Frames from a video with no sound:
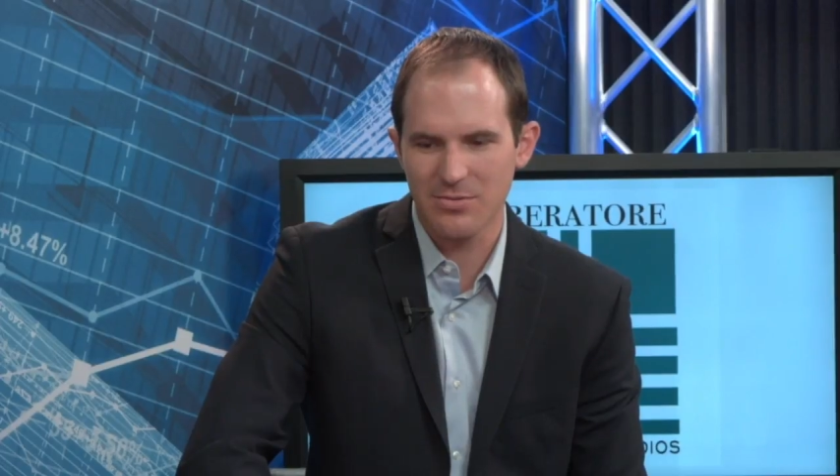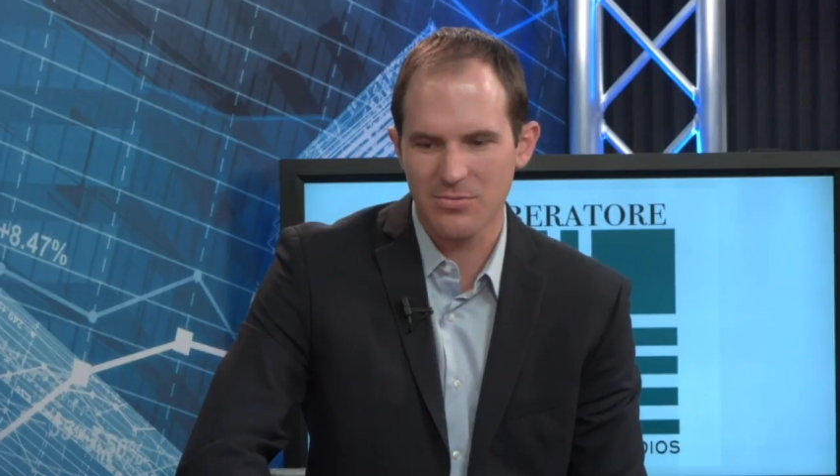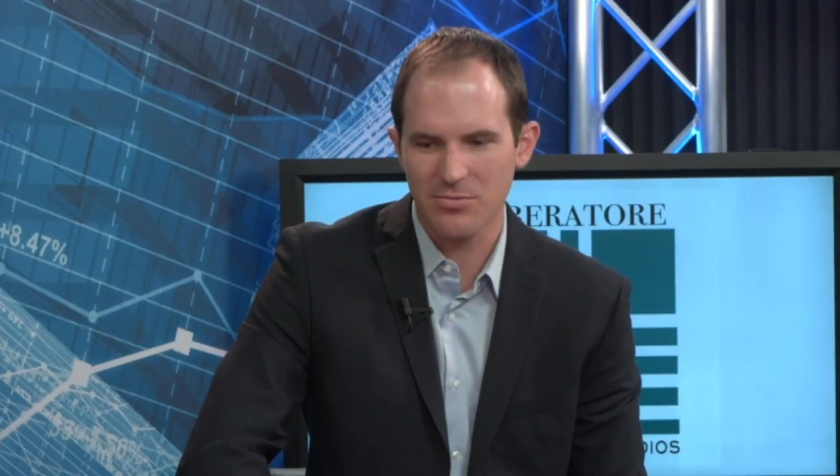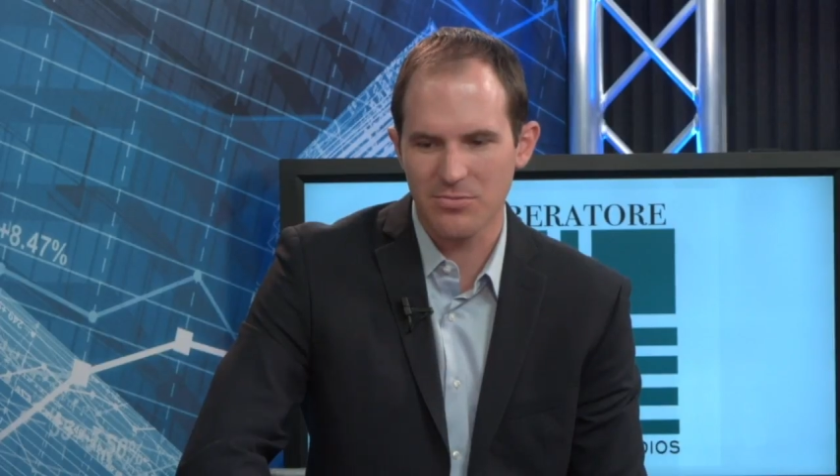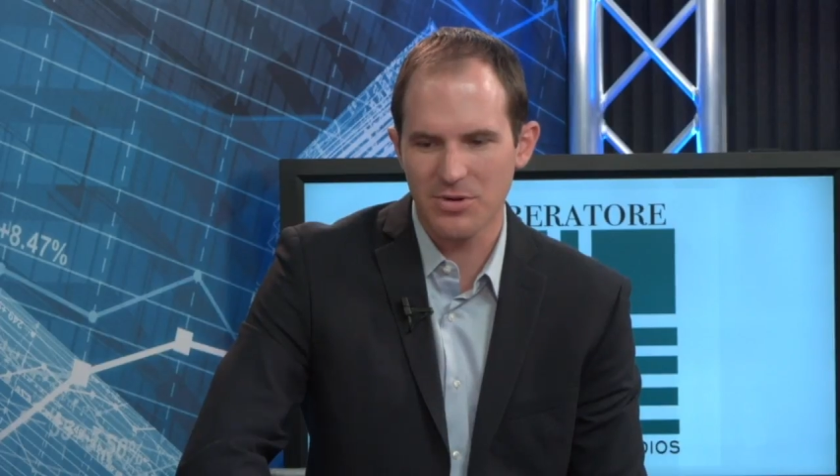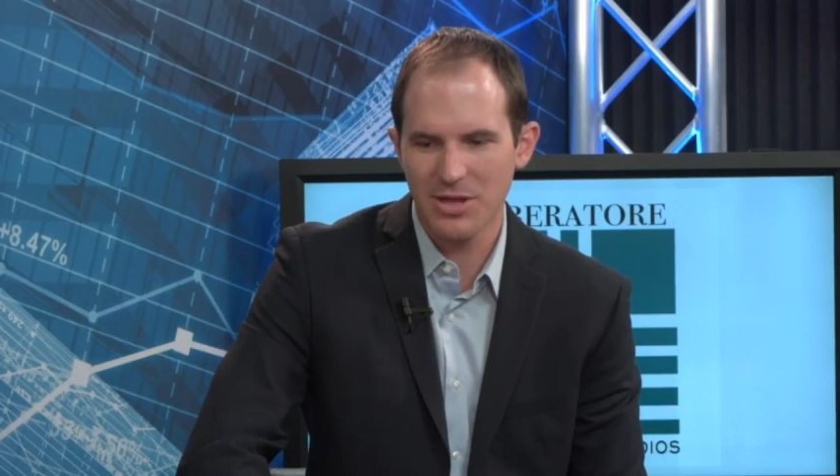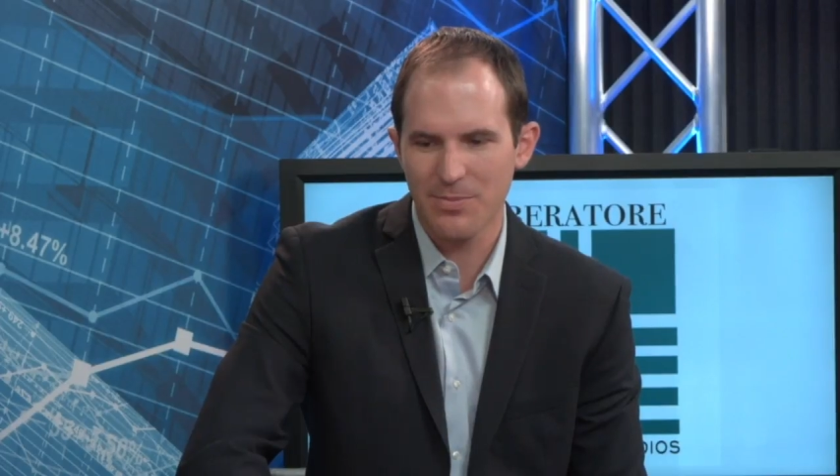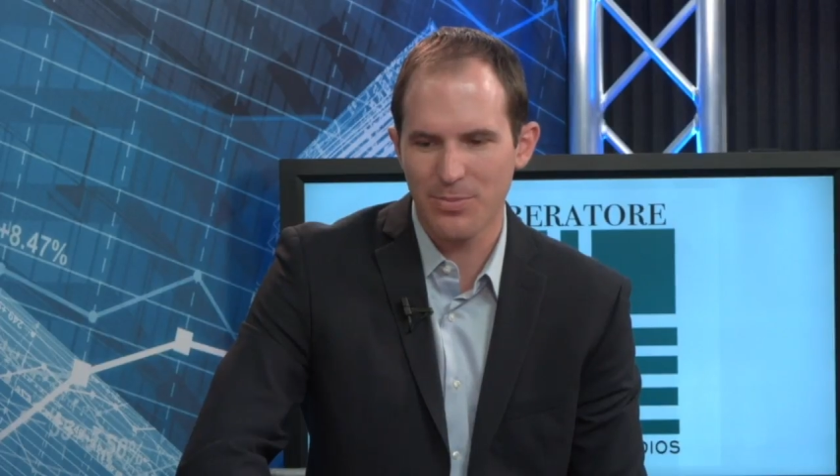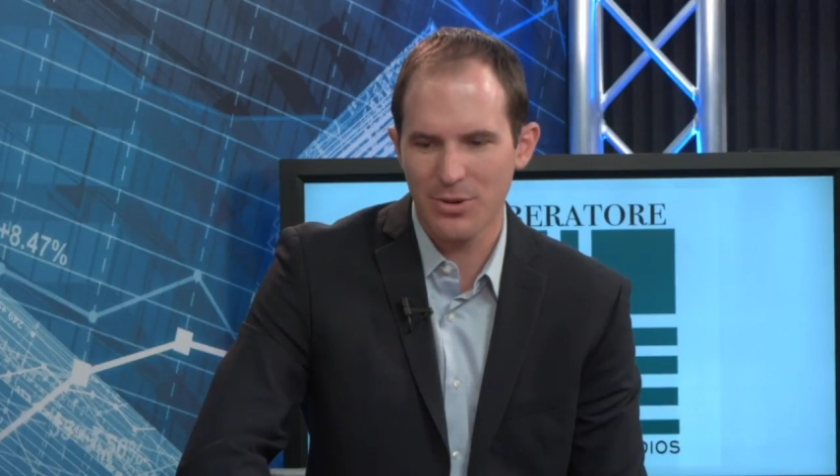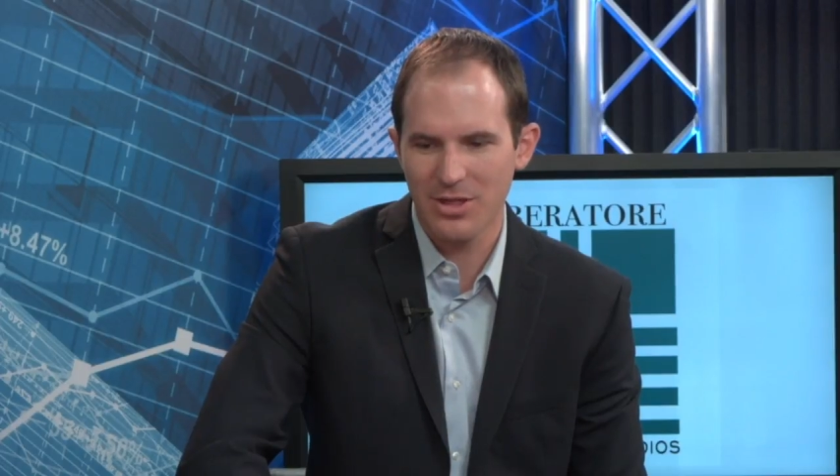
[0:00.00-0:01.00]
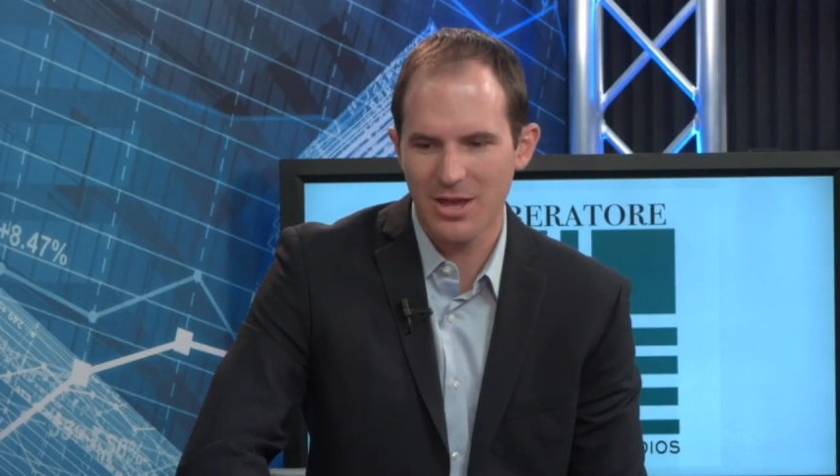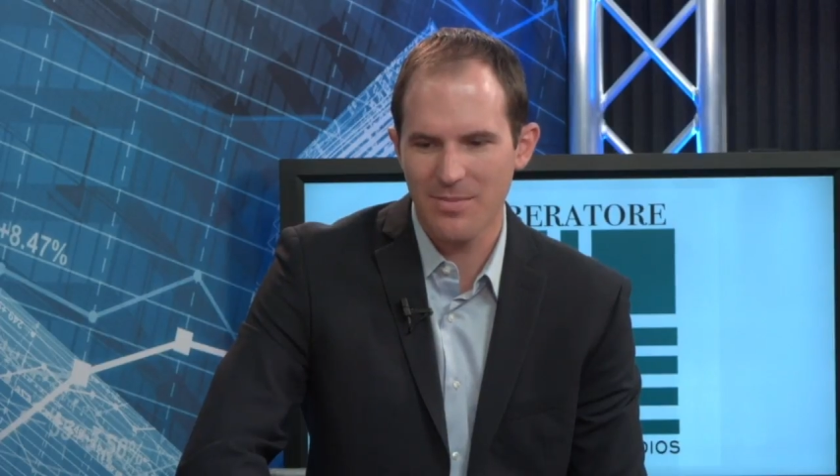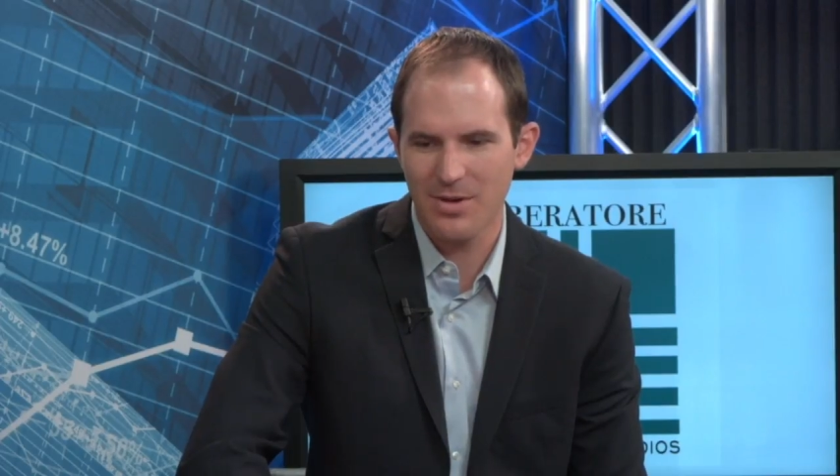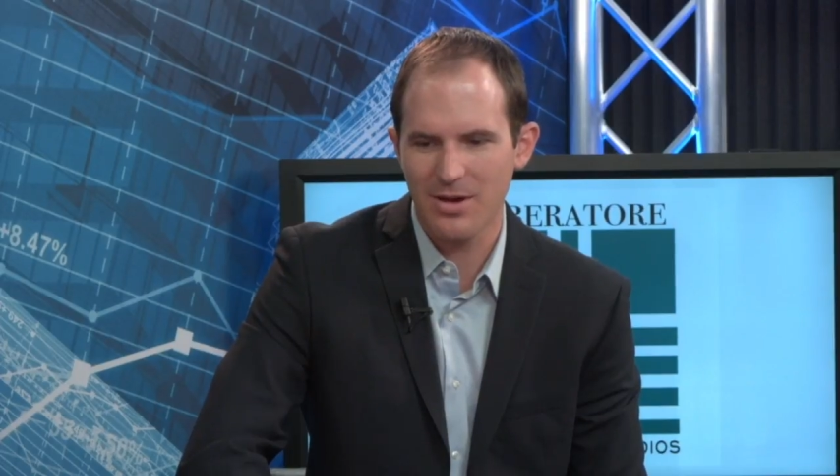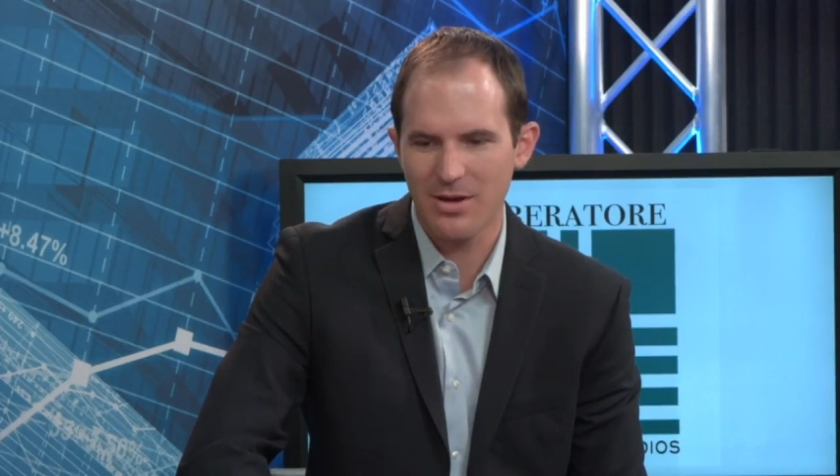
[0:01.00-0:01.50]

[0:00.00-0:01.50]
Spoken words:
really put them